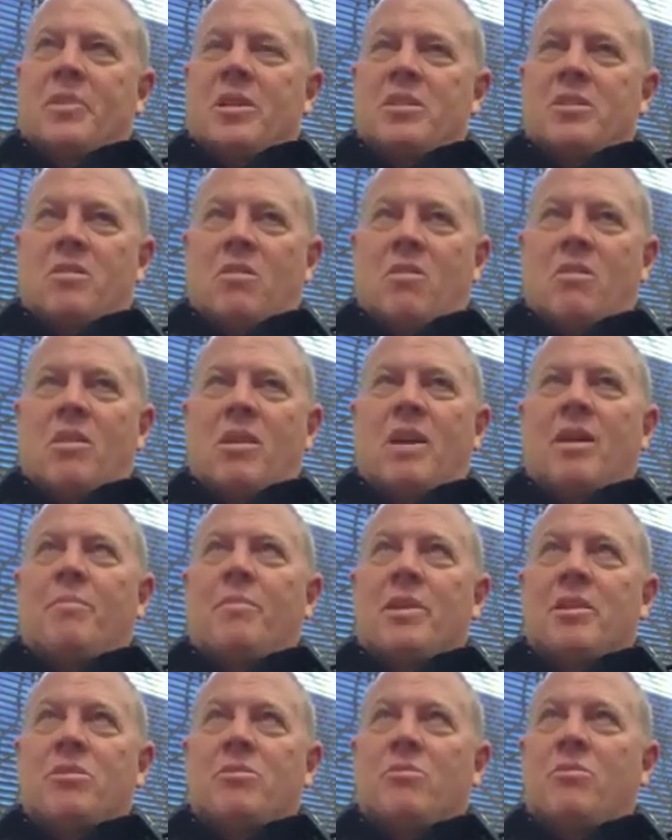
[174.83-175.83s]
I started out
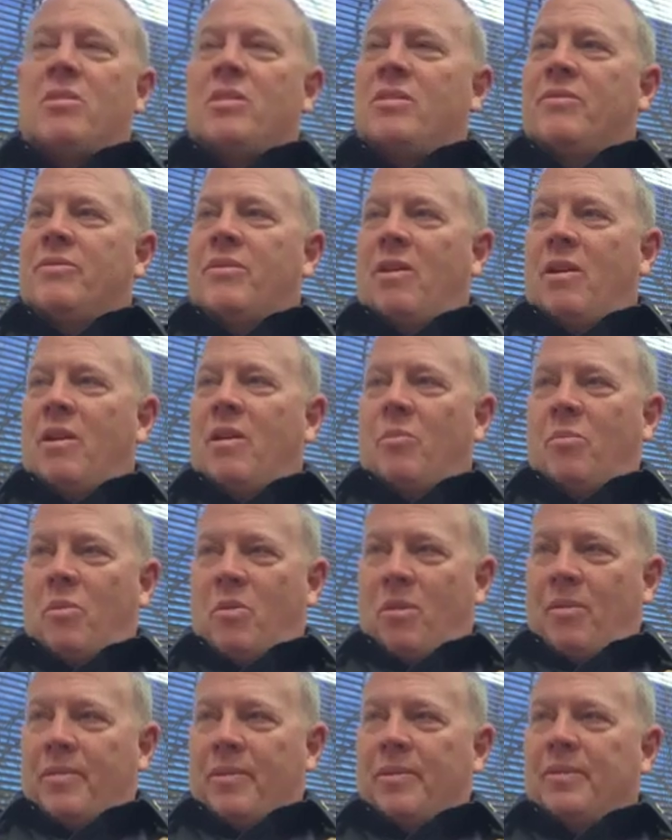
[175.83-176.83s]
by joining the fire
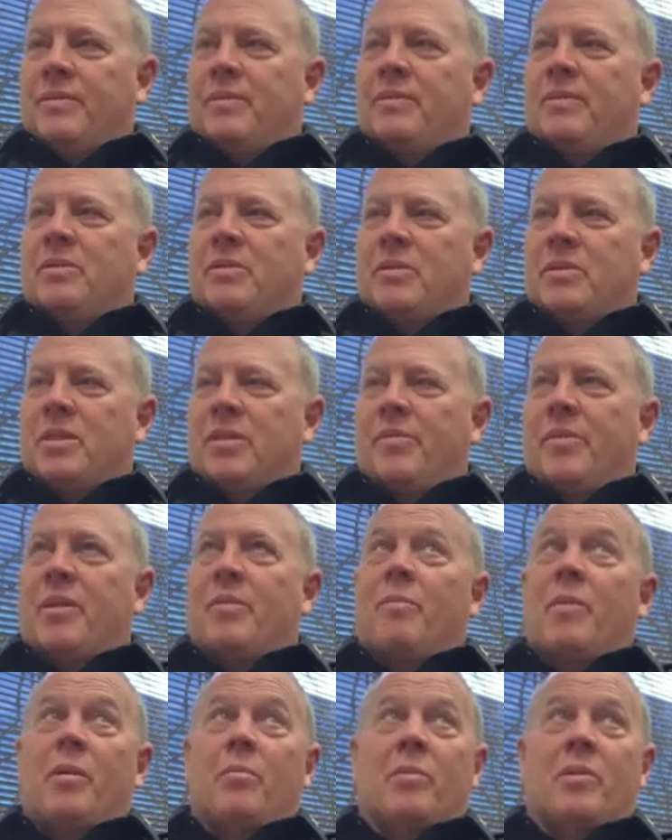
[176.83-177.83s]
department, which I've been a
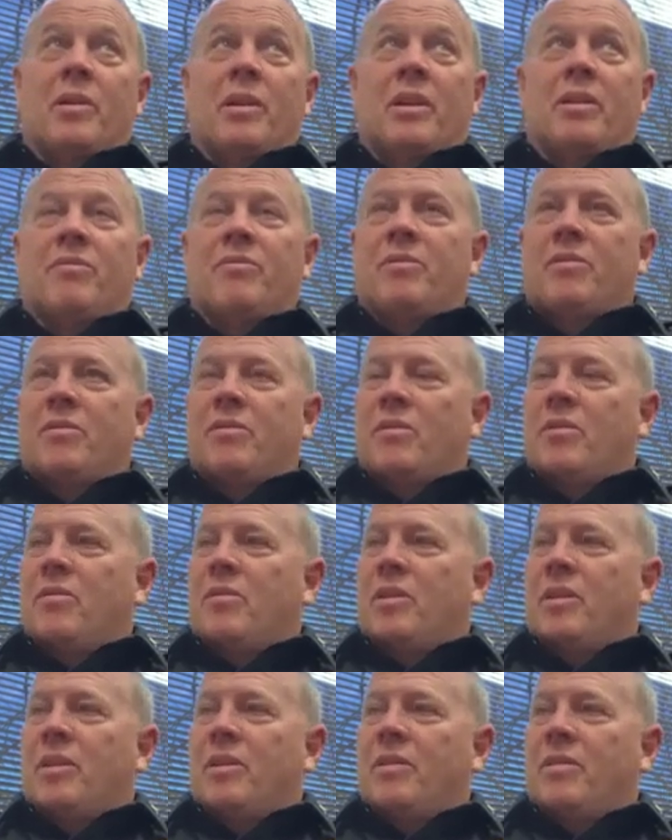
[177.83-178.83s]
mm-hmm. member now for
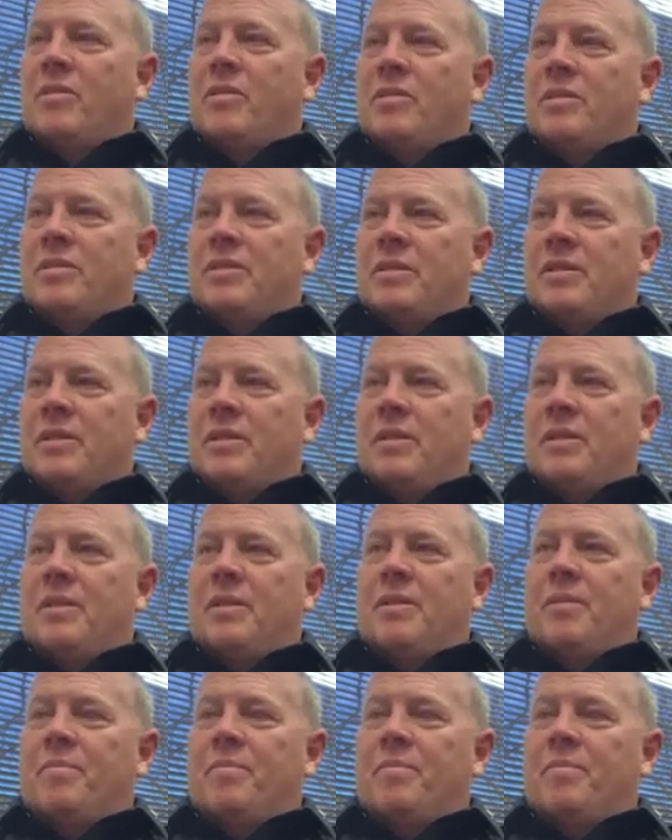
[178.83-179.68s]
30 years. Mm-hmm.